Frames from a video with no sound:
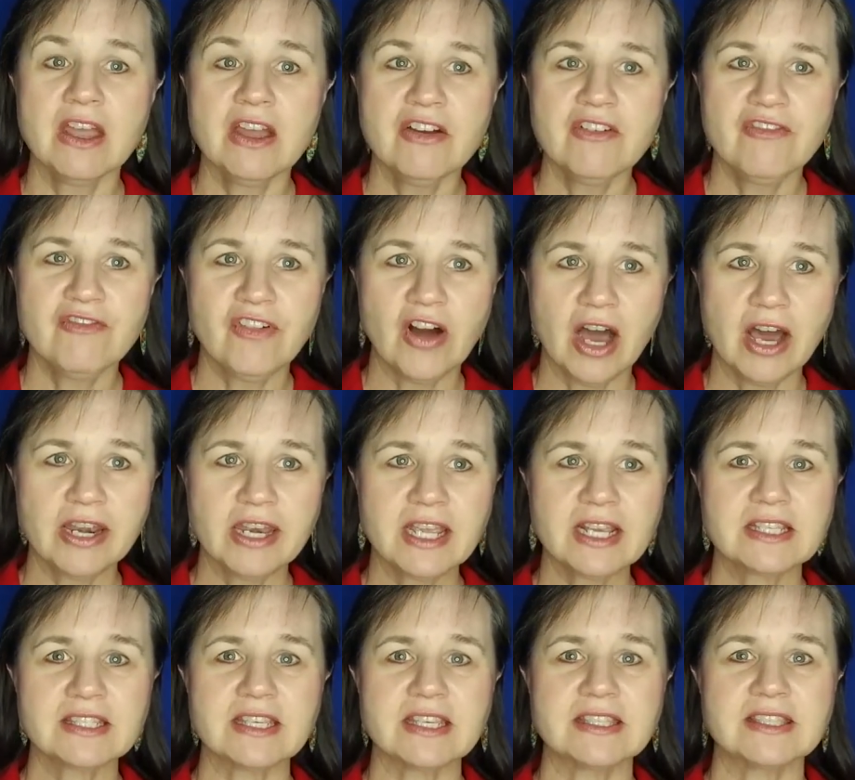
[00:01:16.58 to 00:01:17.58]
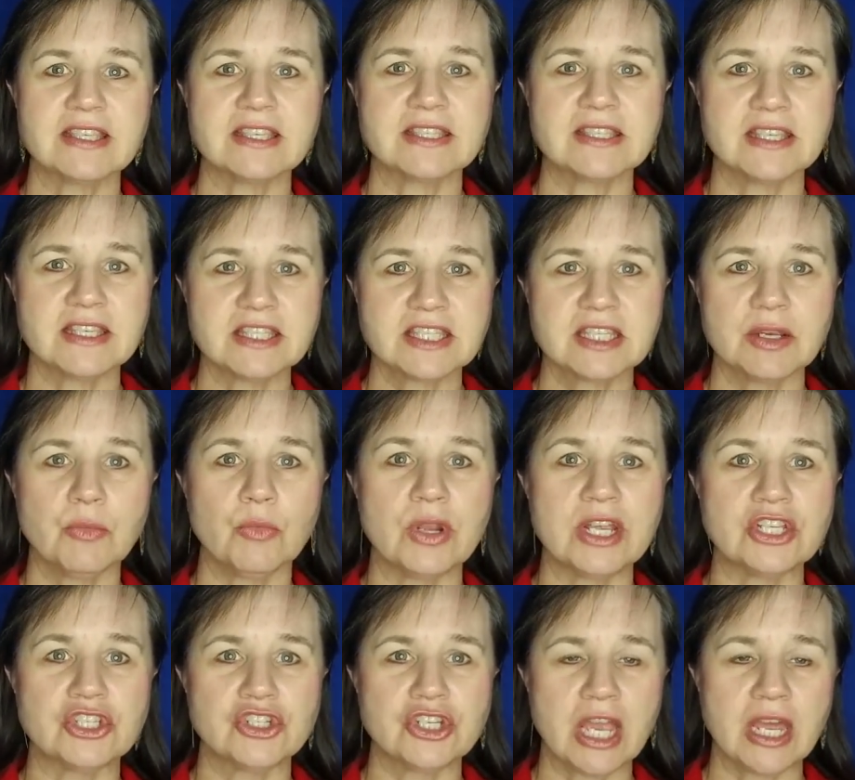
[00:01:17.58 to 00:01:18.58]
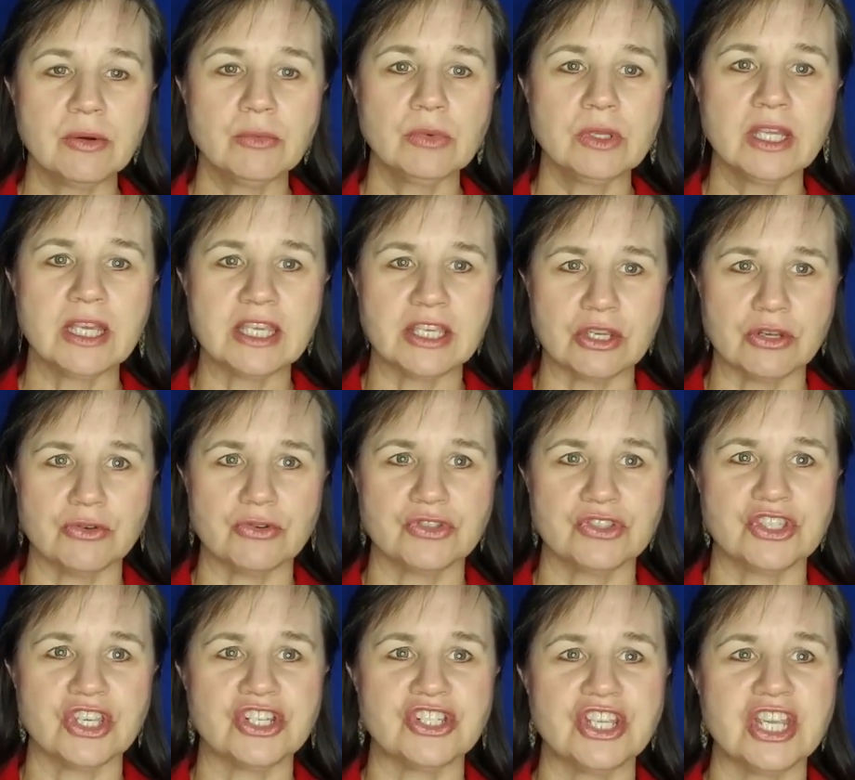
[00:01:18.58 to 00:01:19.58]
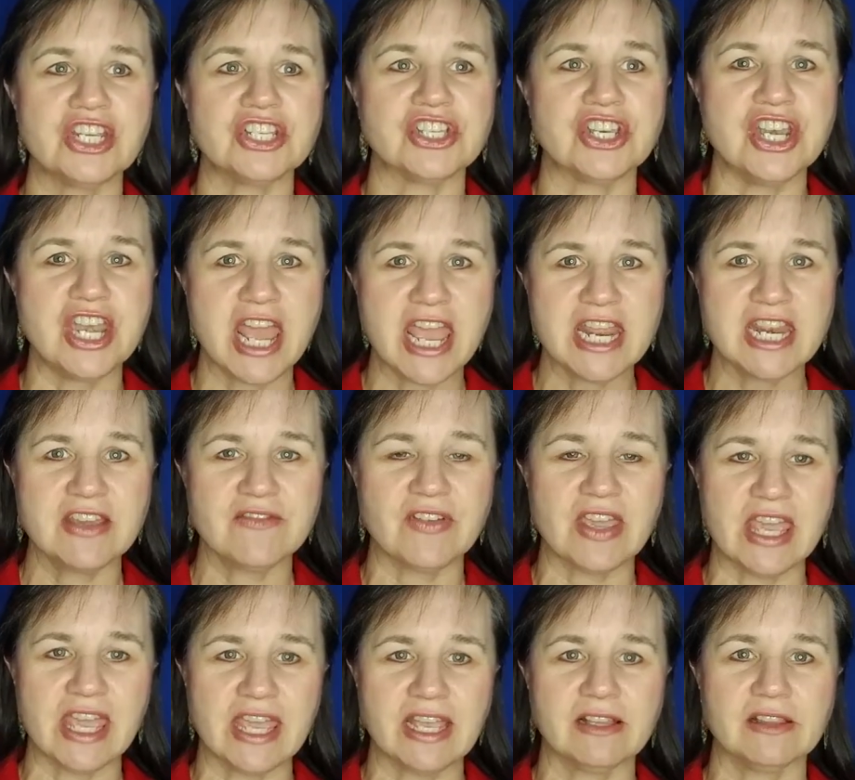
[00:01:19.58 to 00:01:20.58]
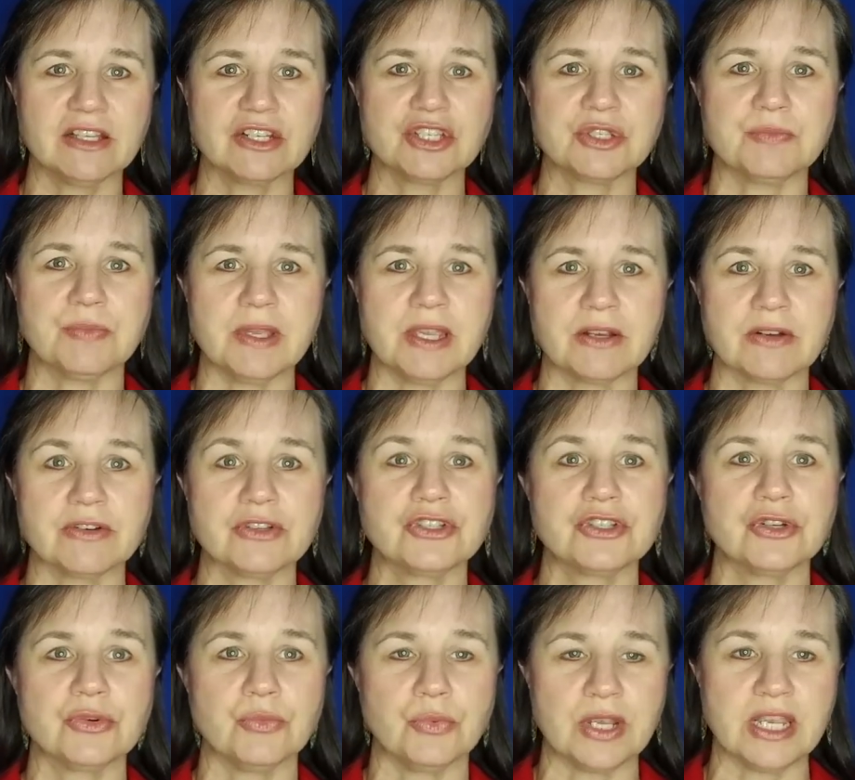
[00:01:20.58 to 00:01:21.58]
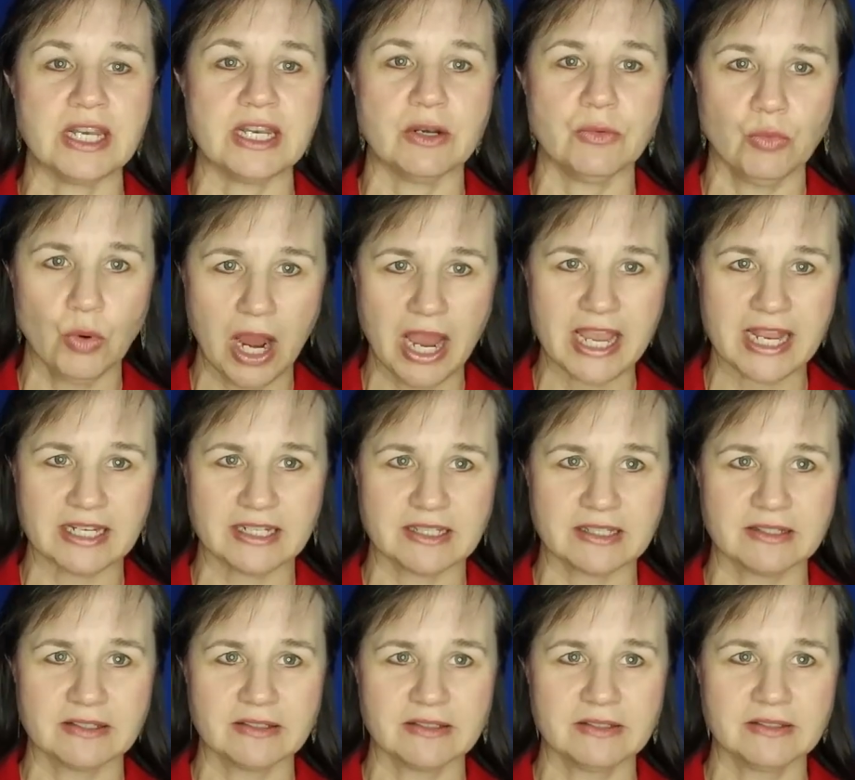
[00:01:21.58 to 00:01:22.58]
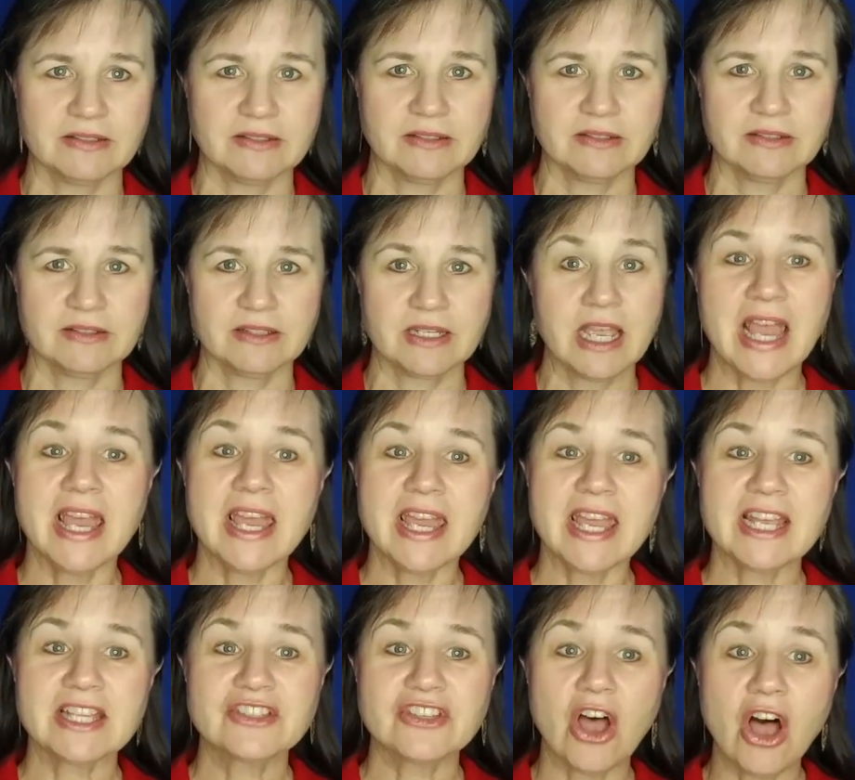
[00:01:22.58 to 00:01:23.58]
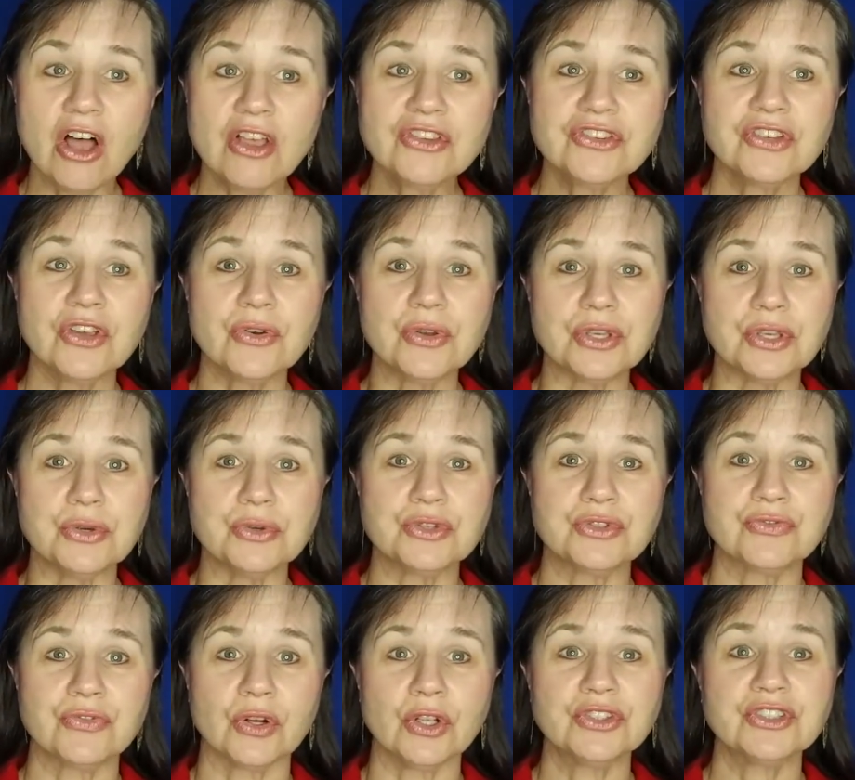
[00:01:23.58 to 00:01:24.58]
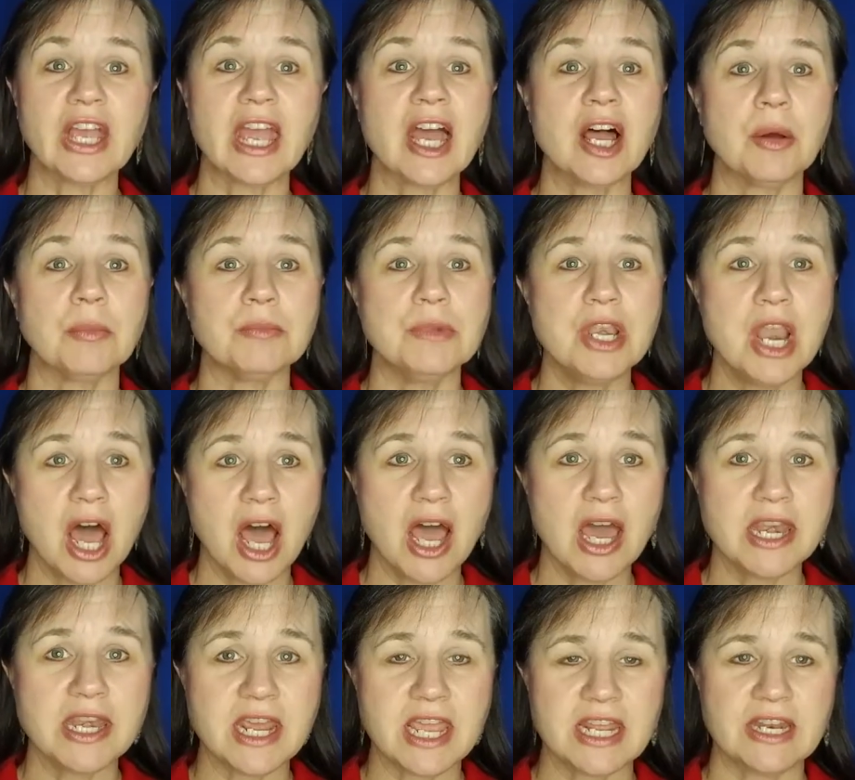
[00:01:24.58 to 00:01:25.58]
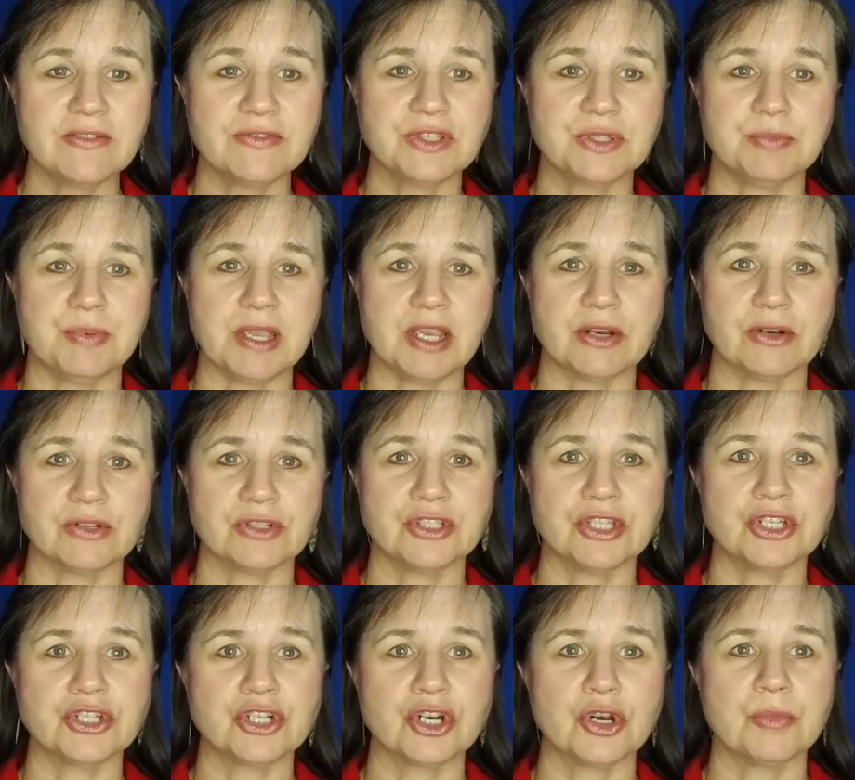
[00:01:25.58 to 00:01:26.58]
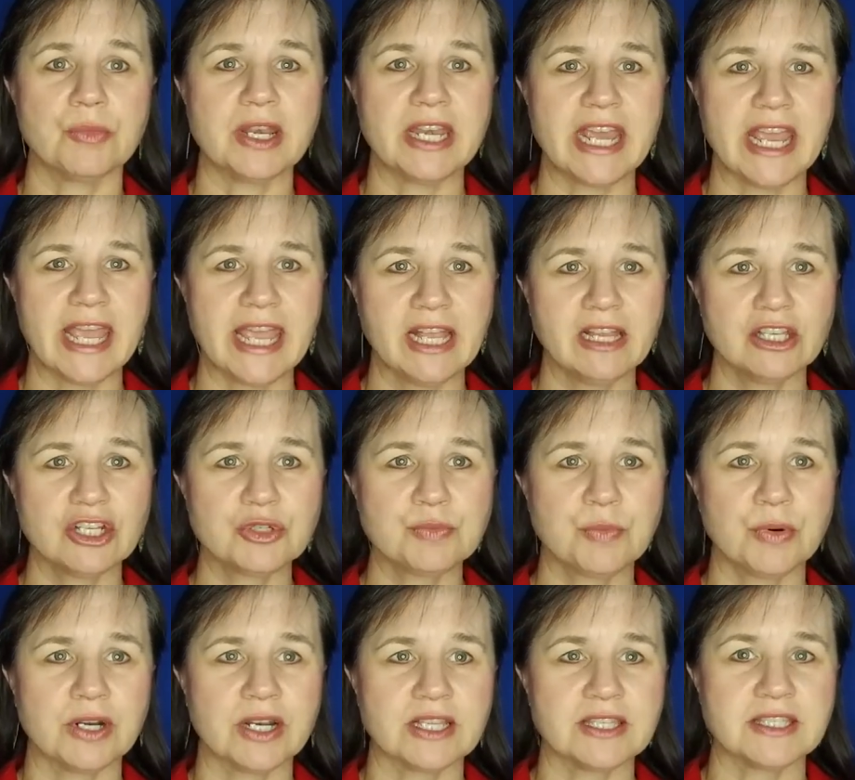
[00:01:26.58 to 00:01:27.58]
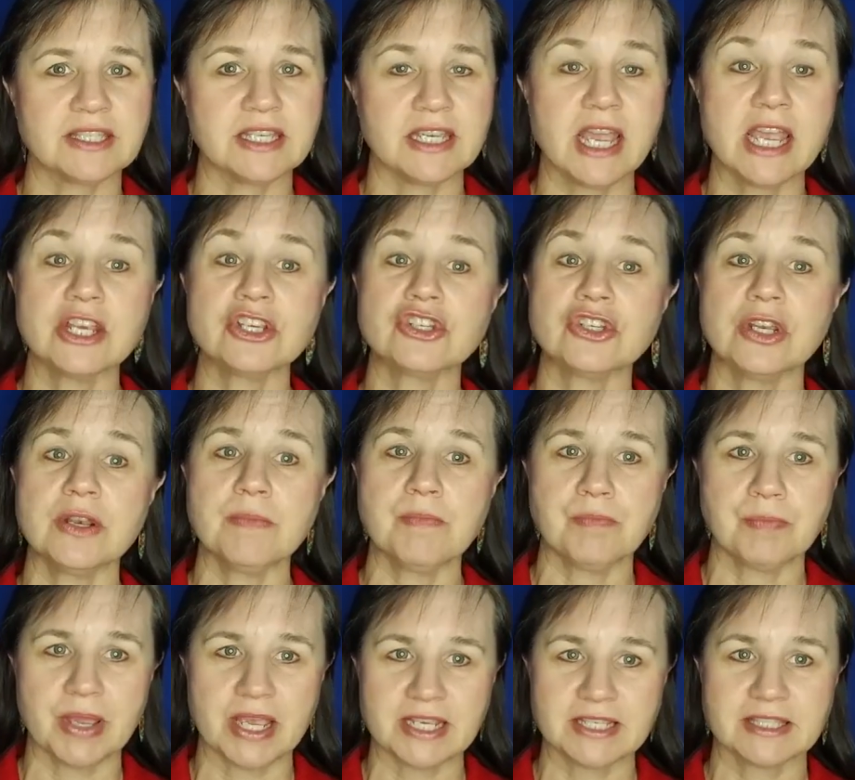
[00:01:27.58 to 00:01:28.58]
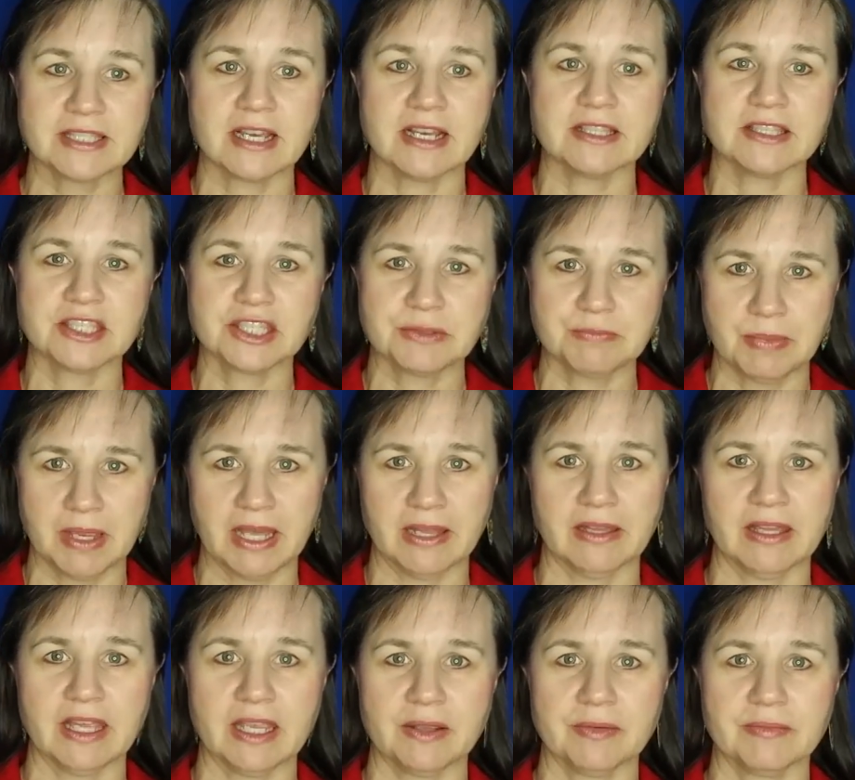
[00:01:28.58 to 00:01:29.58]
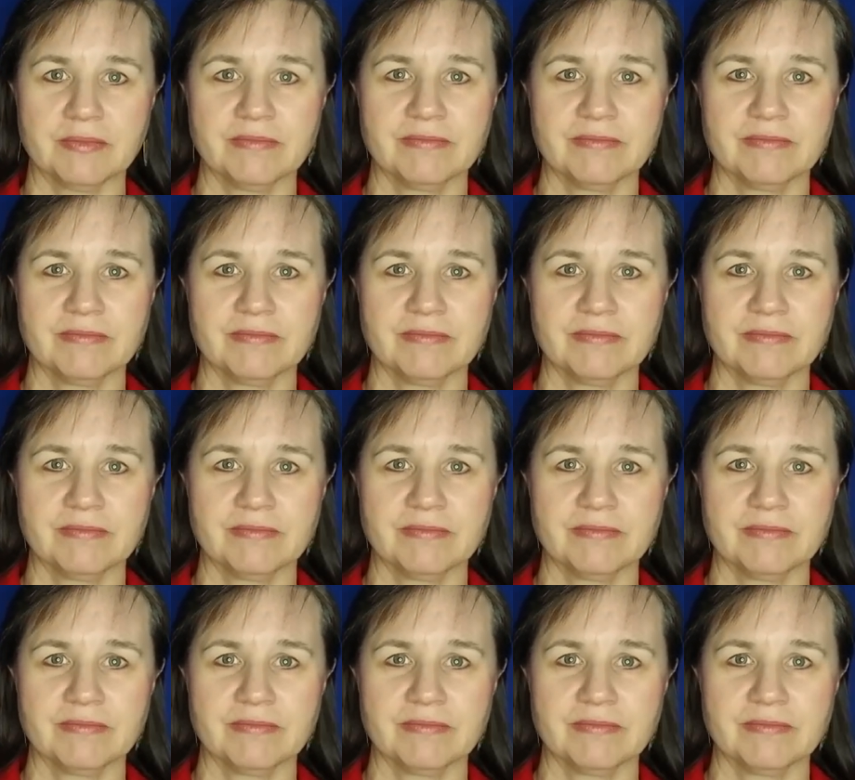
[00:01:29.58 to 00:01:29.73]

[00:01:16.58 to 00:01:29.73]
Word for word: Phonics is the system we generally use to teach native English speakers to read and write. It's also useful to help non-native speakers determine English pronunciation based on spelling.